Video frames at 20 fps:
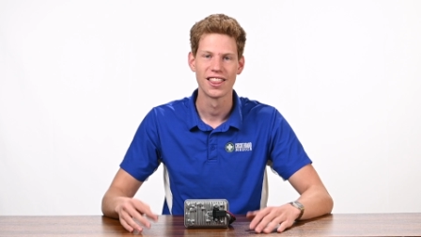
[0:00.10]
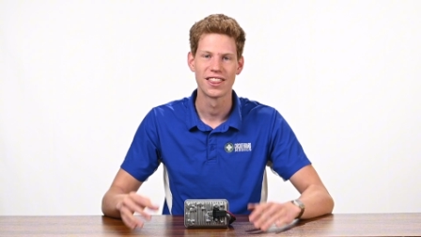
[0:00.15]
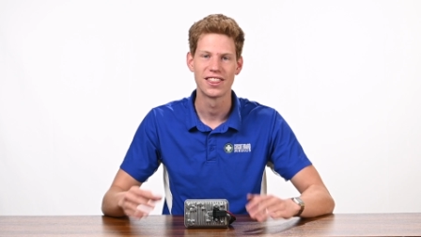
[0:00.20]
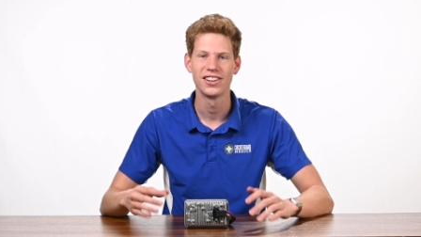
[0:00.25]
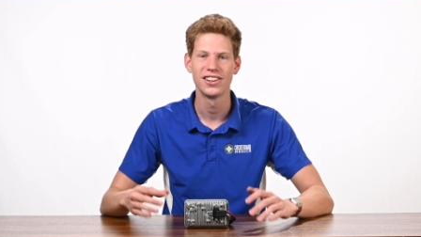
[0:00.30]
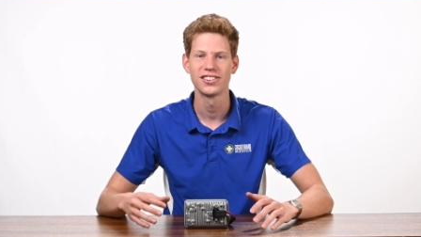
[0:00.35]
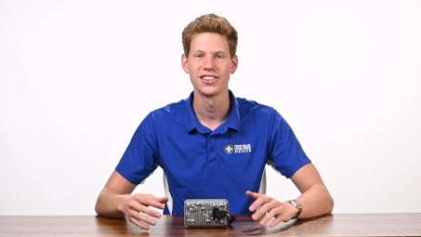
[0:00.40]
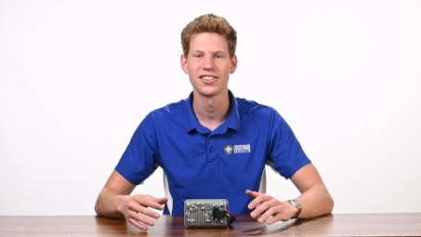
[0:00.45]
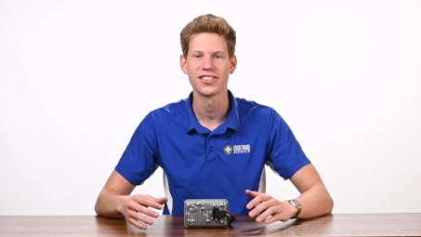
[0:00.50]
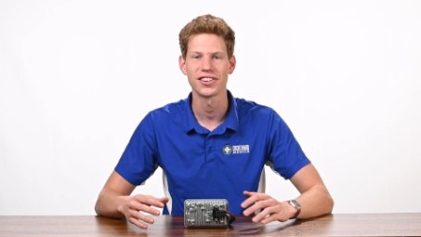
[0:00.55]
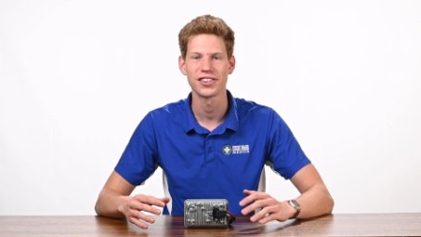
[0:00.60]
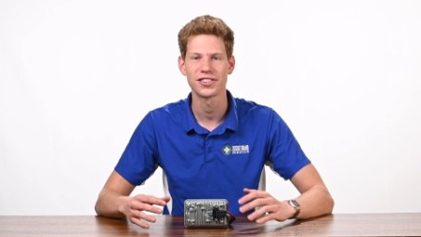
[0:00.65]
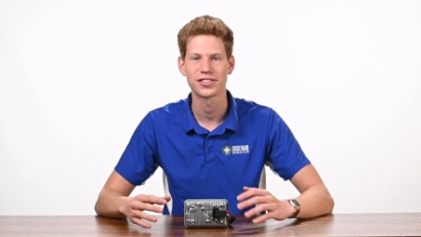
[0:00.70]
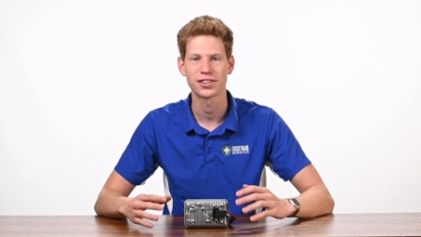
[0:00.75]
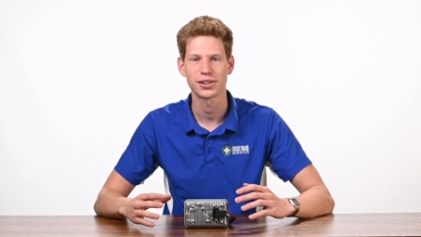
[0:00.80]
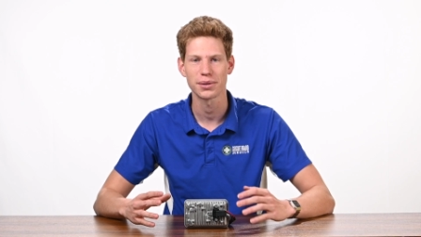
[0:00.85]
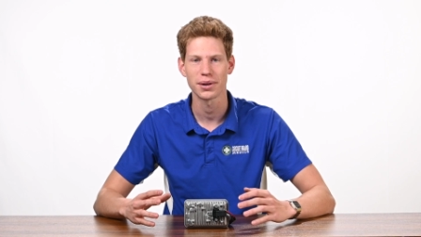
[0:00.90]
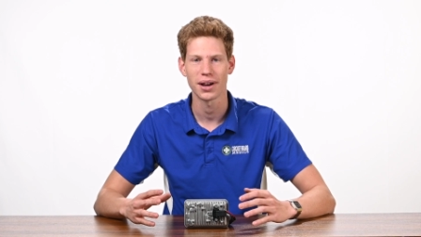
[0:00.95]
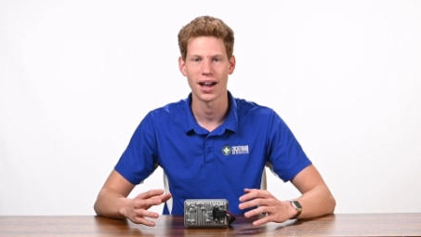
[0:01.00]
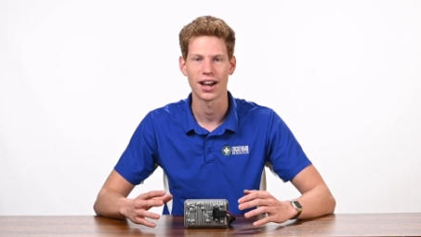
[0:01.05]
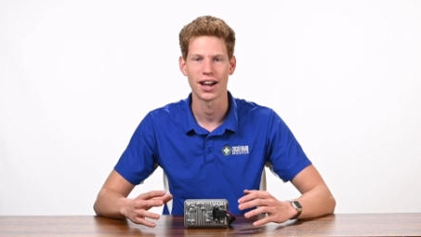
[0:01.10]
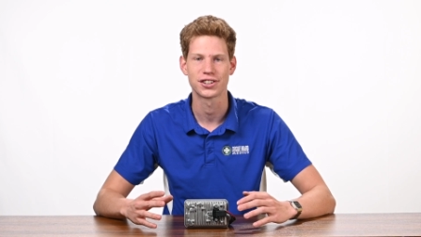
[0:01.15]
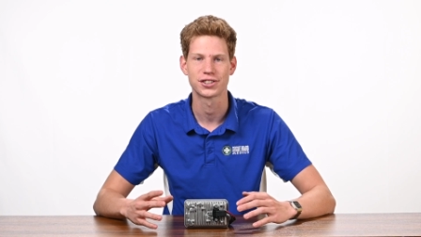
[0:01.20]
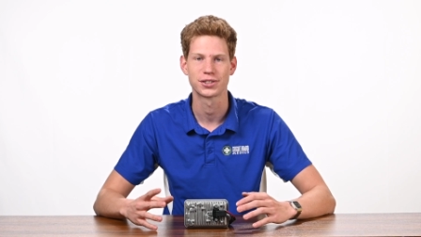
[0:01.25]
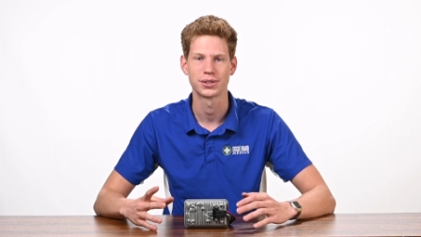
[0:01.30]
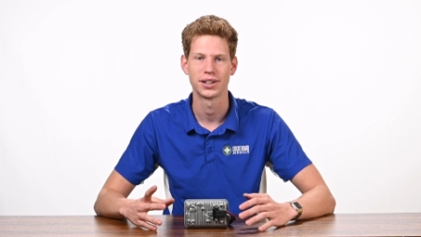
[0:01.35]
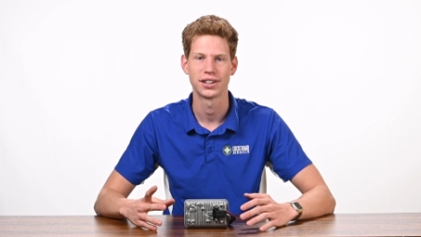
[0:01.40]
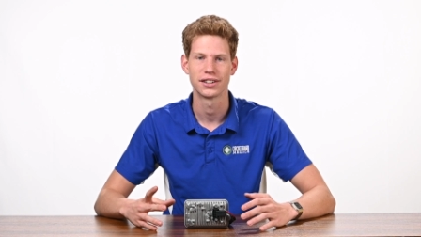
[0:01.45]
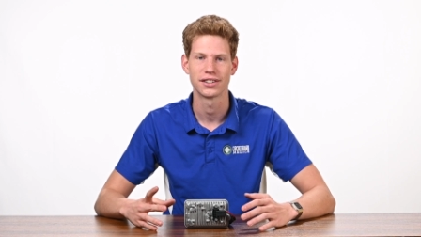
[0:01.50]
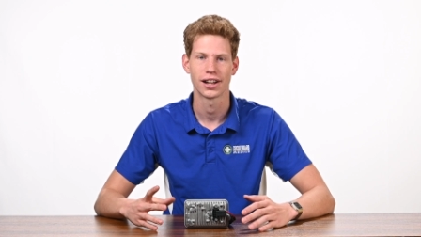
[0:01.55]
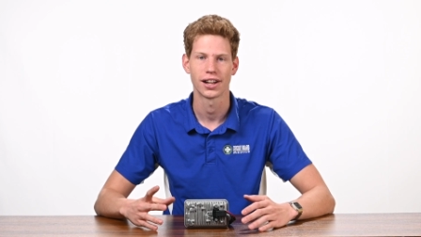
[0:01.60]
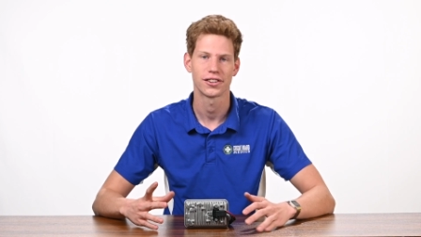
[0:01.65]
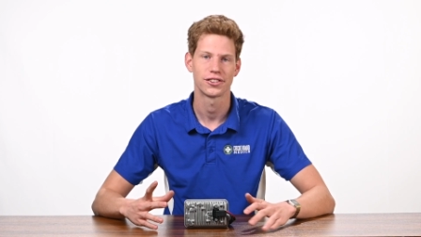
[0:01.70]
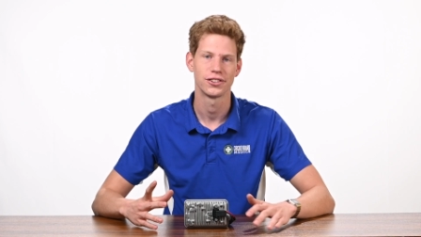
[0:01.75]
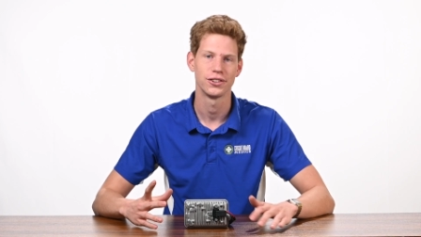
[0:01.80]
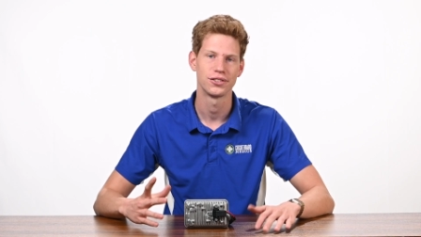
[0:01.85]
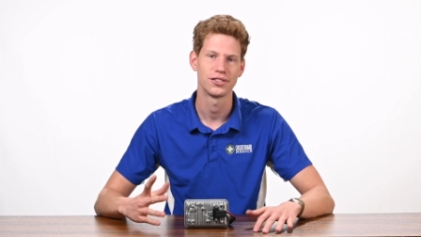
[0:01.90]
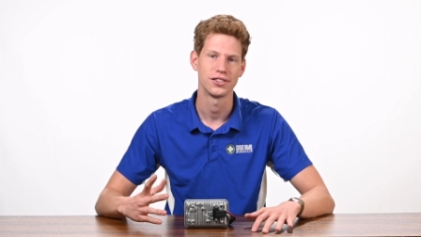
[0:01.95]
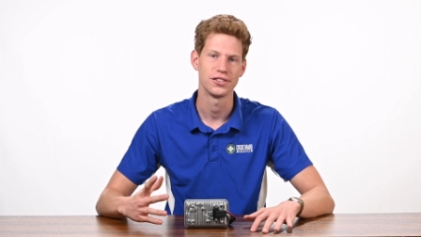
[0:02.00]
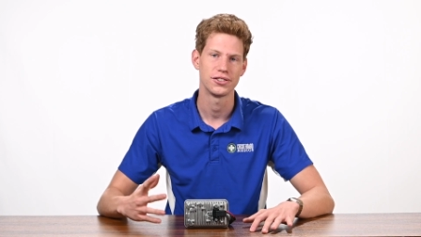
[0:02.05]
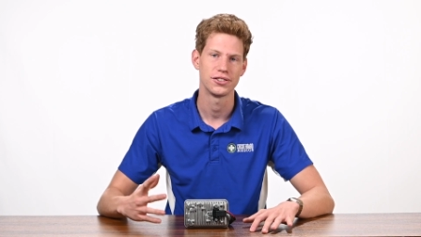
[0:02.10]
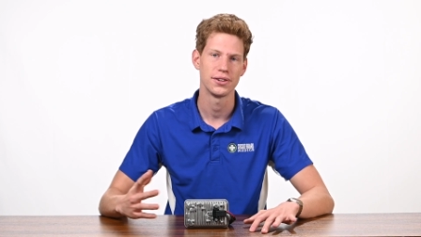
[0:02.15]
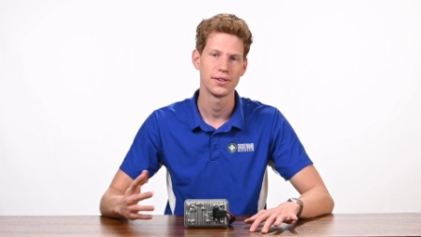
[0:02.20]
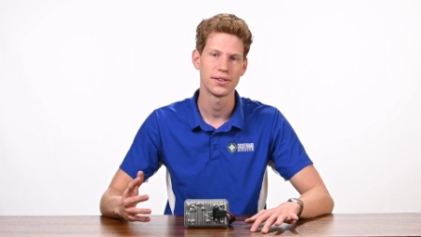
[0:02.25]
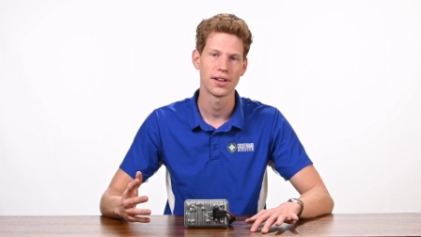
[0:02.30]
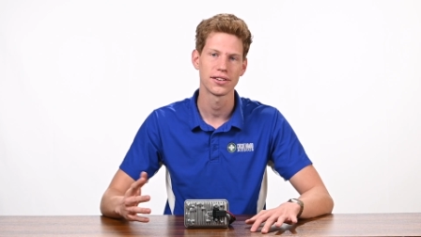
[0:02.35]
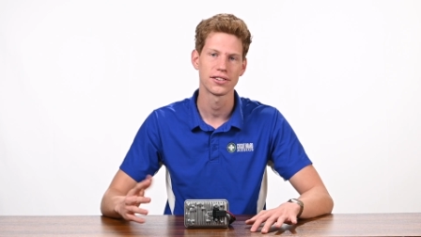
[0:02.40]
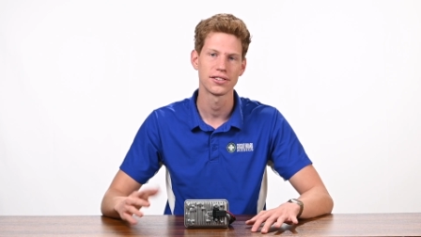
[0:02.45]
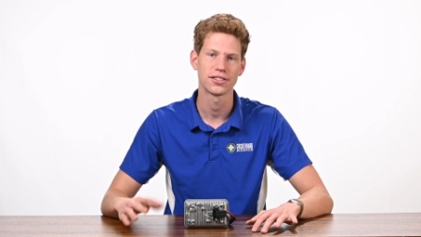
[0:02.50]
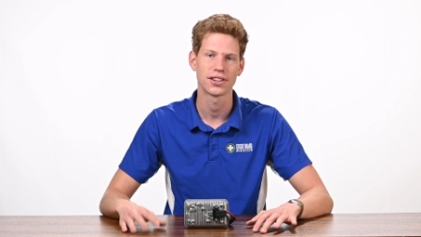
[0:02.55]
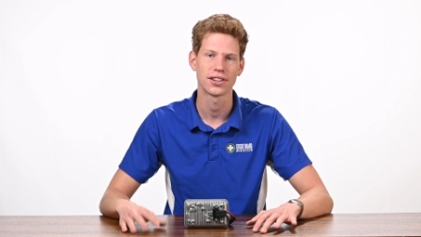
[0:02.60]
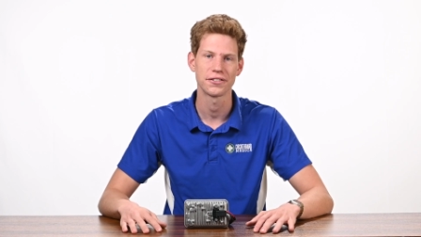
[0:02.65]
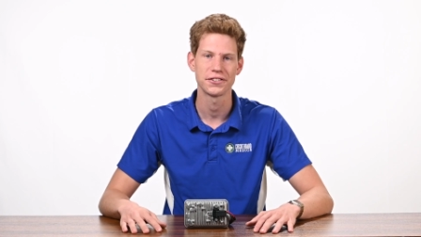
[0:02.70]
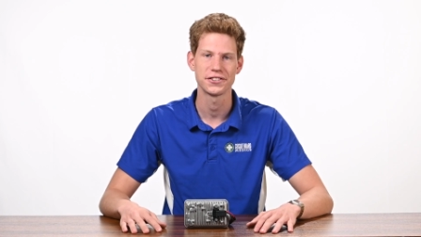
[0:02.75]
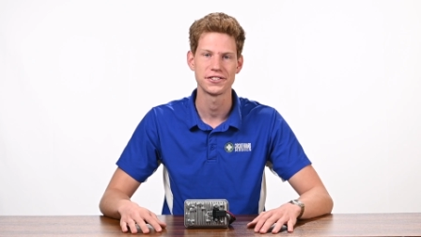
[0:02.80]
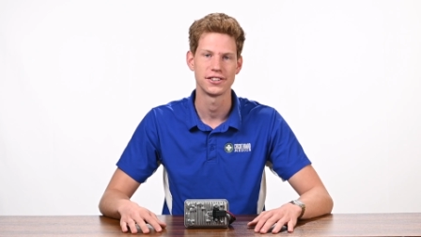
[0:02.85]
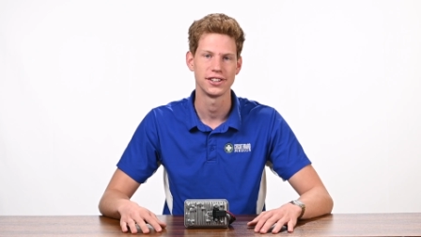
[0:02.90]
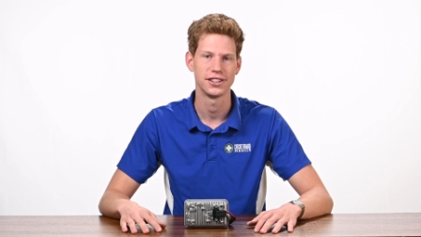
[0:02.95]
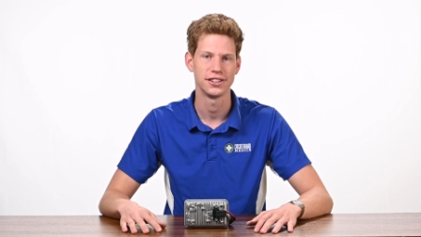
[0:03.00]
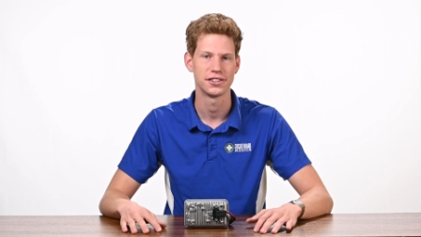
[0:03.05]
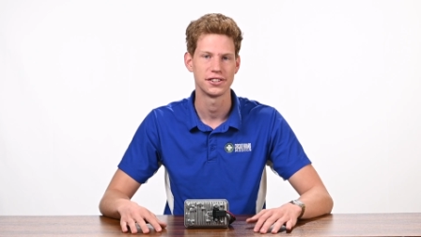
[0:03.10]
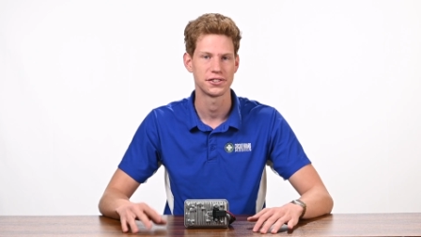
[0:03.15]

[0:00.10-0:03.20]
This is the turbo actuator that's used in 2017